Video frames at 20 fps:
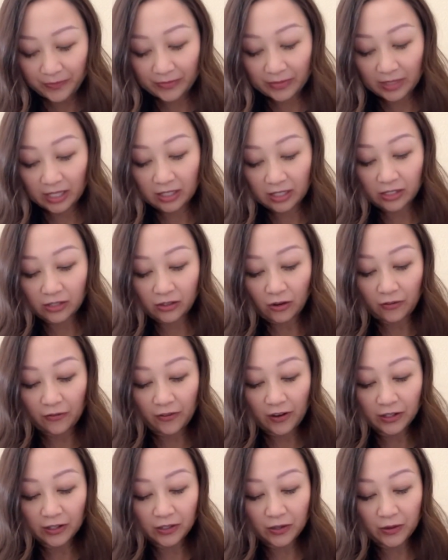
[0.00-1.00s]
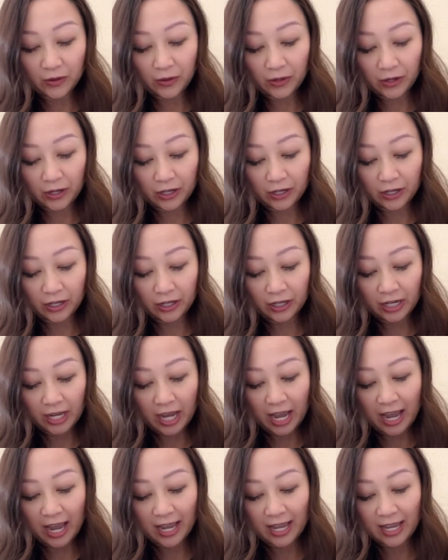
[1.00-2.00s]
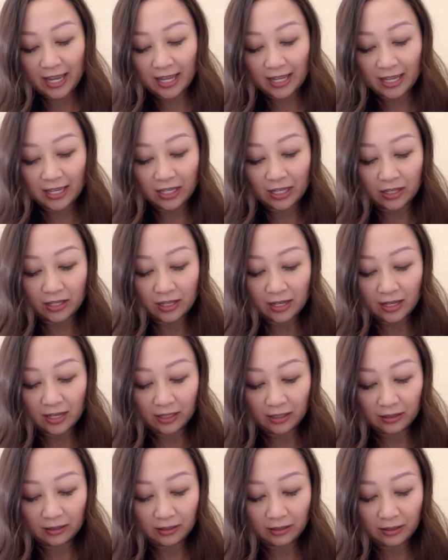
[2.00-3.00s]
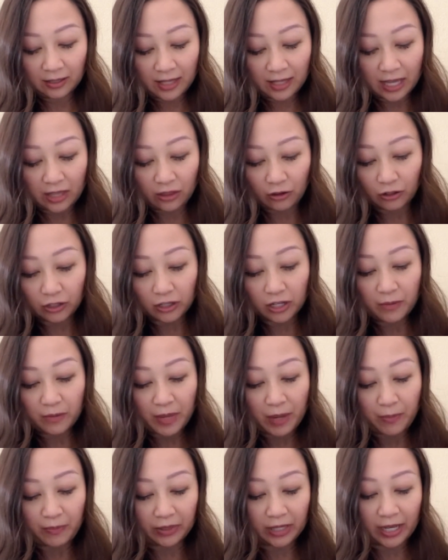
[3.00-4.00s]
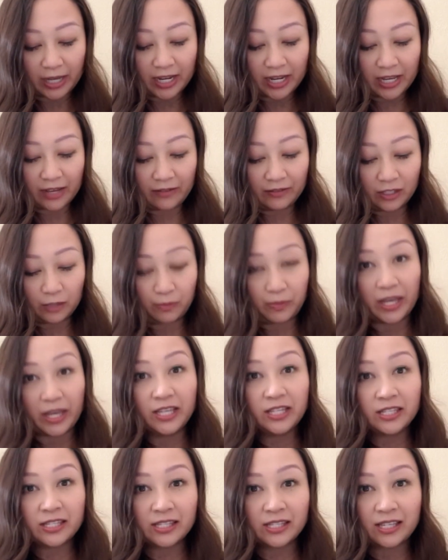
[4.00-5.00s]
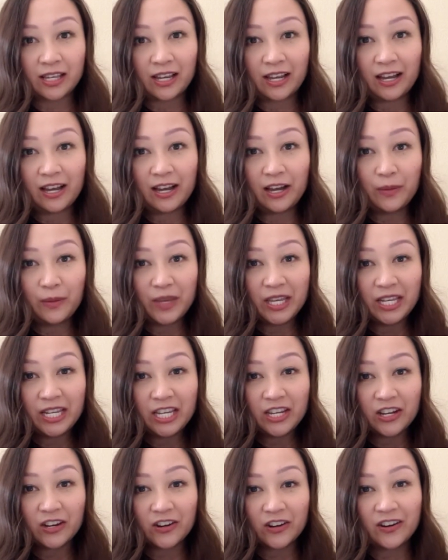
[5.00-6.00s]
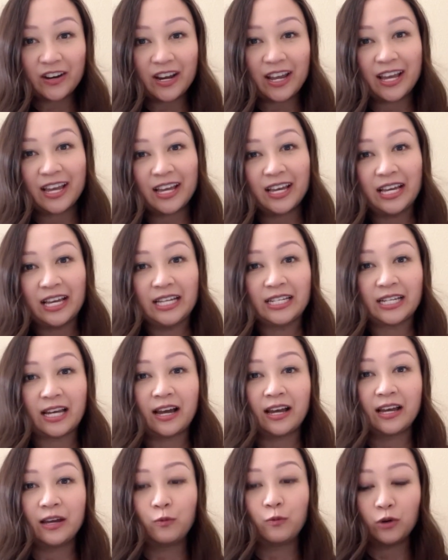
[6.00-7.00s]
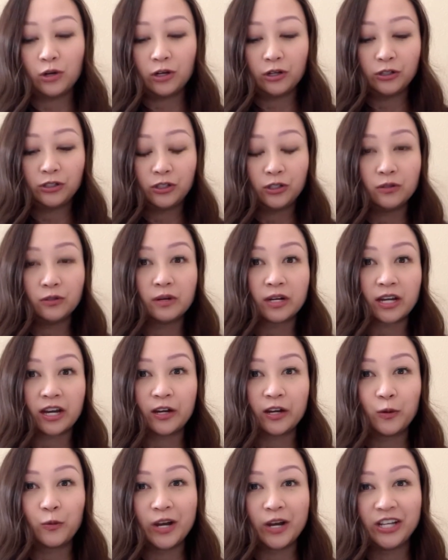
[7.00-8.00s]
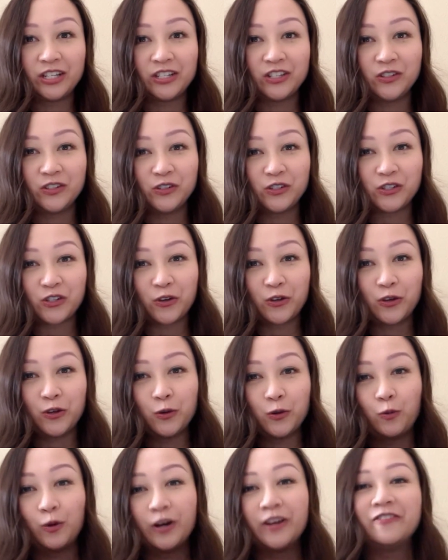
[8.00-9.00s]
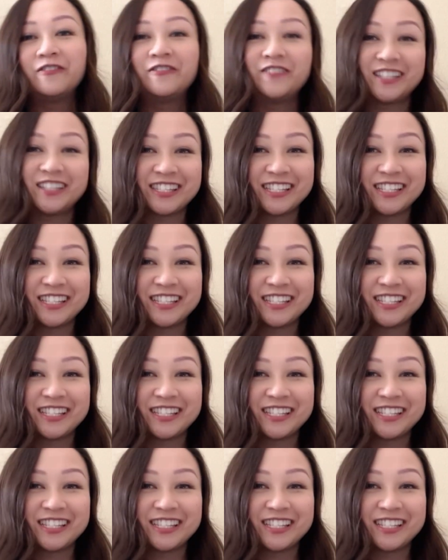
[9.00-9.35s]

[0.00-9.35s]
So far so good. I think there's going to be plenty of space in here, and I will do a cutaway to show you what fits